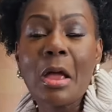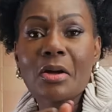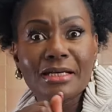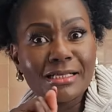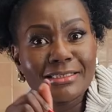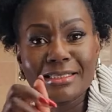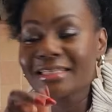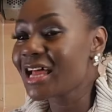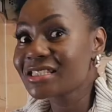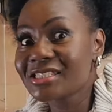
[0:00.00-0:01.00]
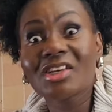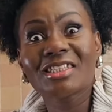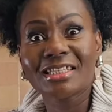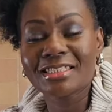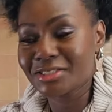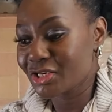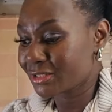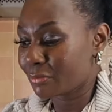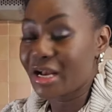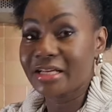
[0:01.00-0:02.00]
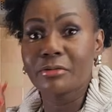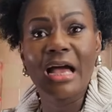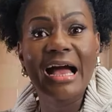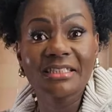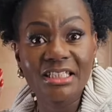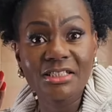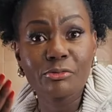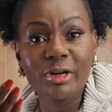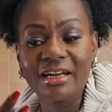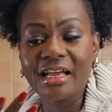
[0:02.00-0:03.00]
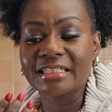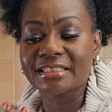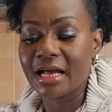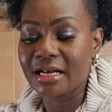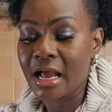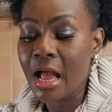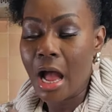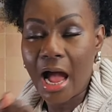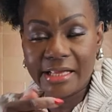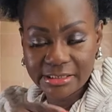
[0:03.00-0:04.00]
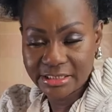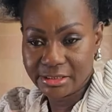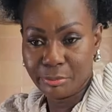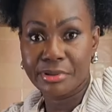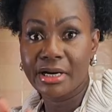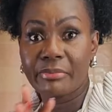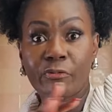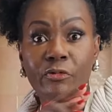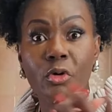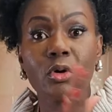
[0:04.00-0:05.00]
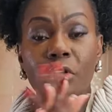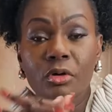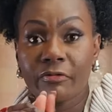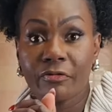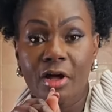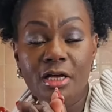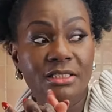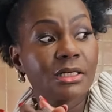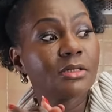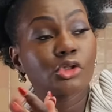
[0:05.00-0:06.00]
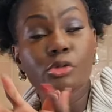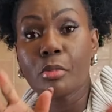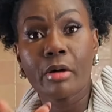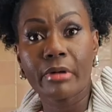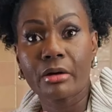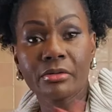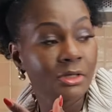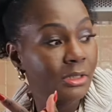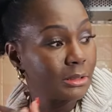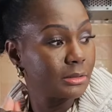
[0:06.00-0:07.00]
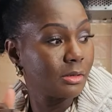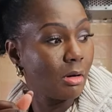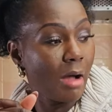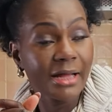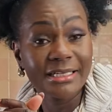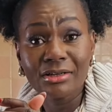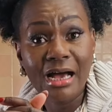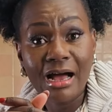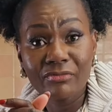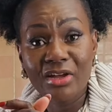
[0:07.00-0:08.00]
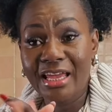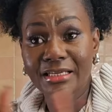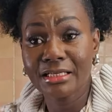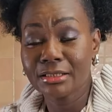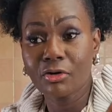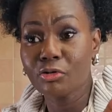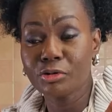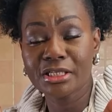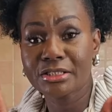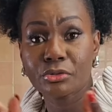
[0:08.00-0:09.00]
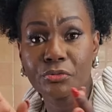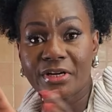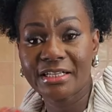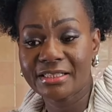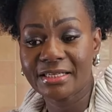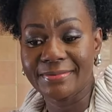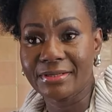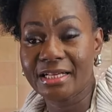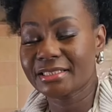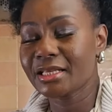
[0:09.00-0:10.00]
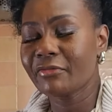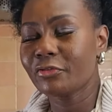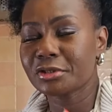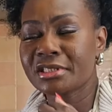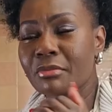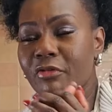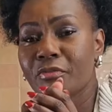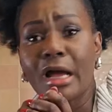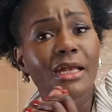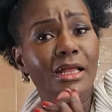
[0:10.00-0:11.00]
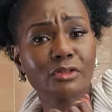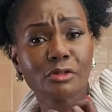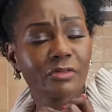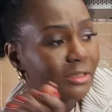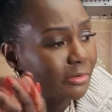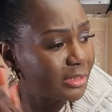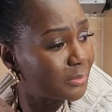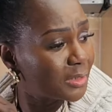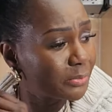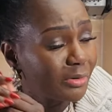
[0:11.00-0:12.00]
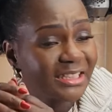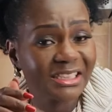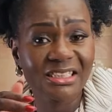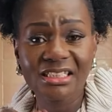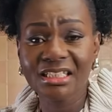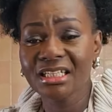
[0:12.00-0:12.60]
That's just a suggestion, by the way. I just realized that I didn't prep for first tomorrow. So I don't have any goodies or anything except for some of my leftover Christmas presents.